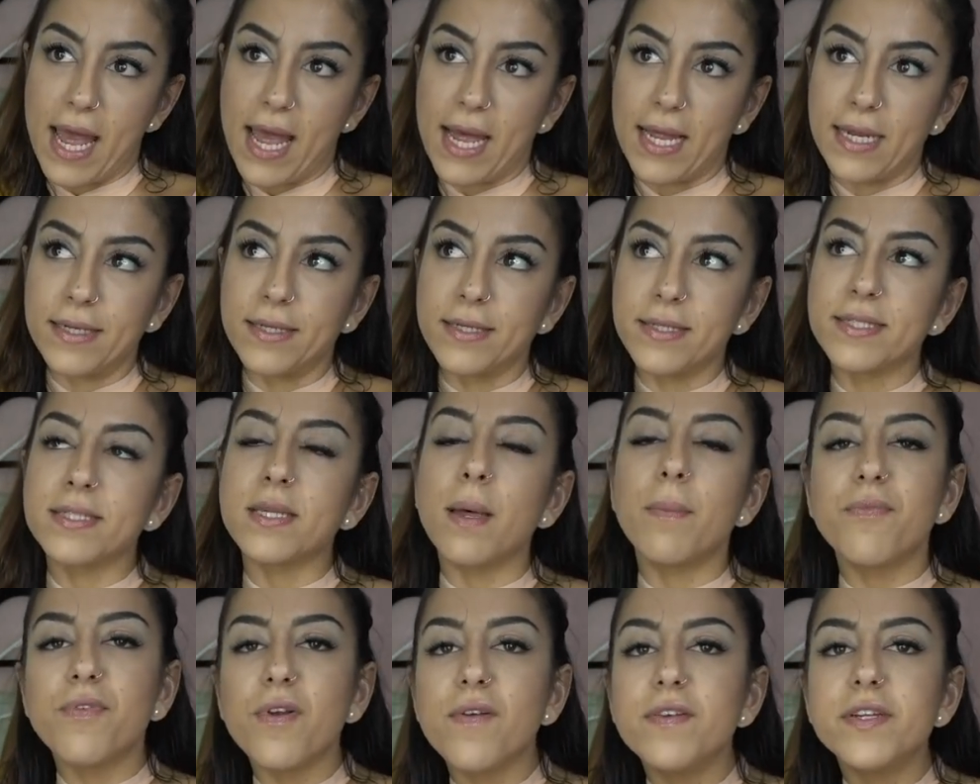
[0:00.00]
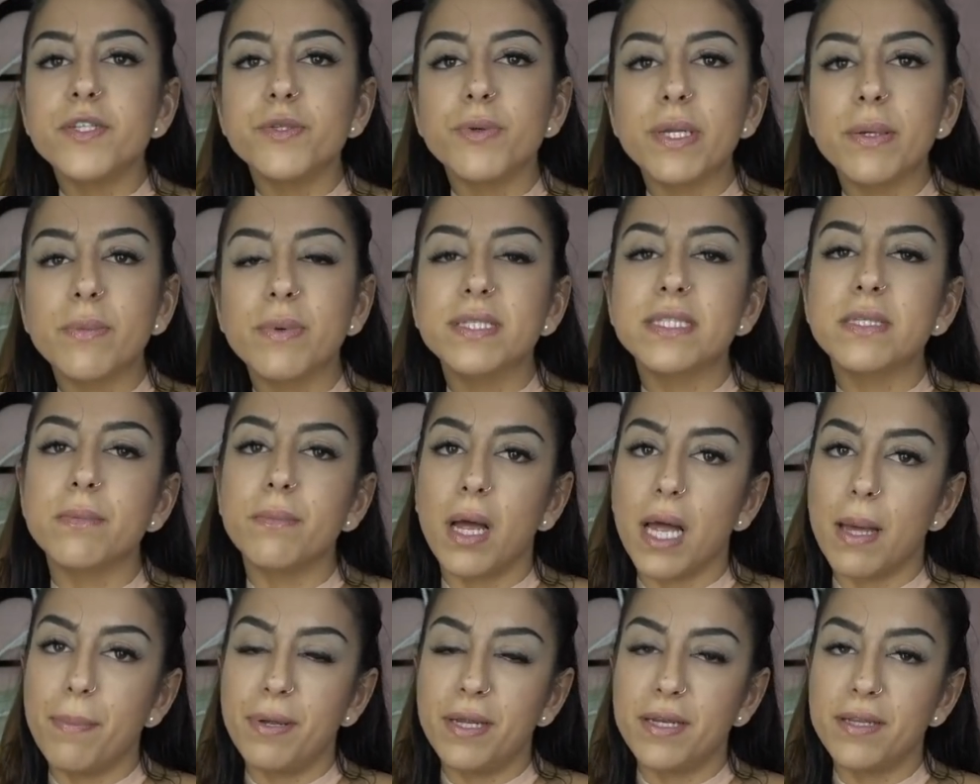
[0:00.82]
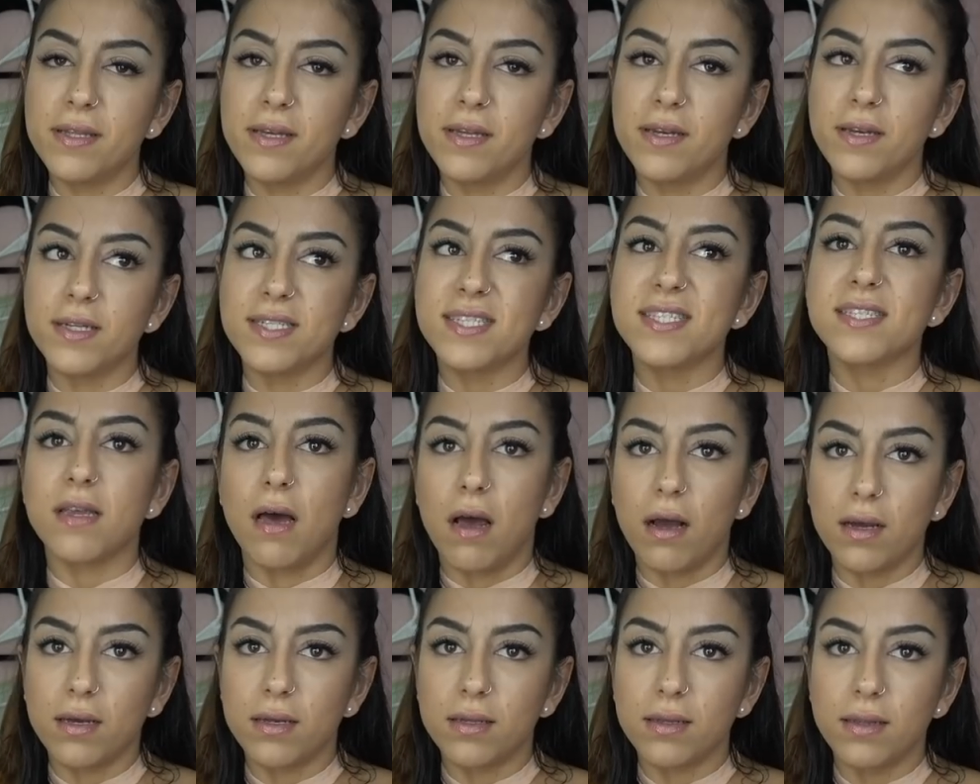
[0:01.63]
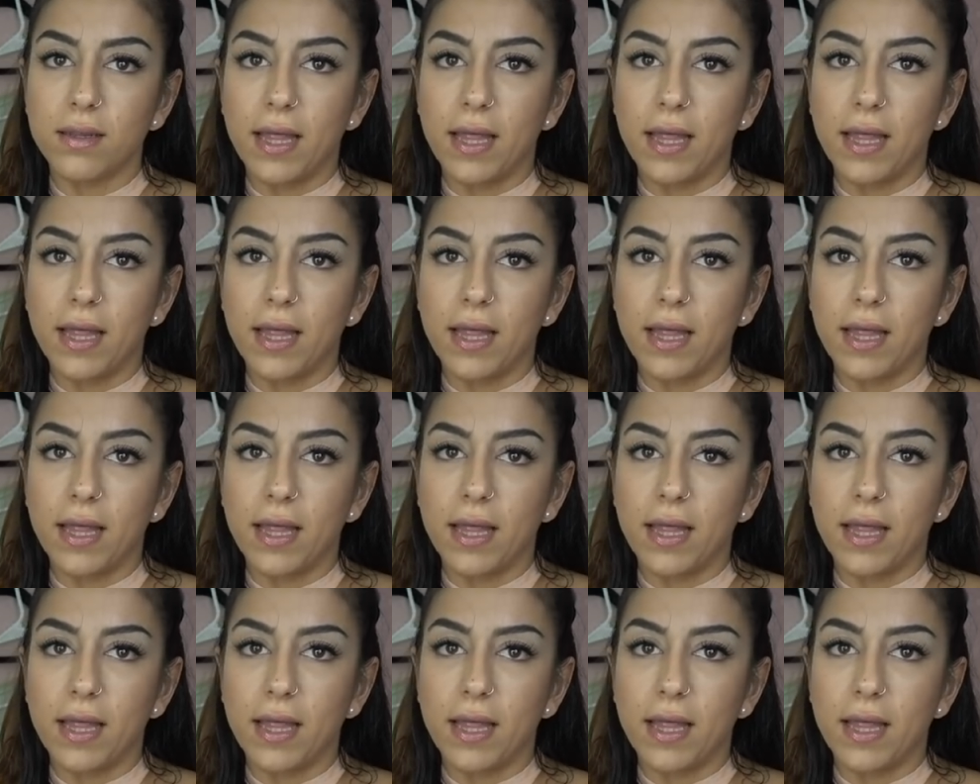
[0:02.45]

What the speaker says: And some Forever 21s, in my opinion, suck.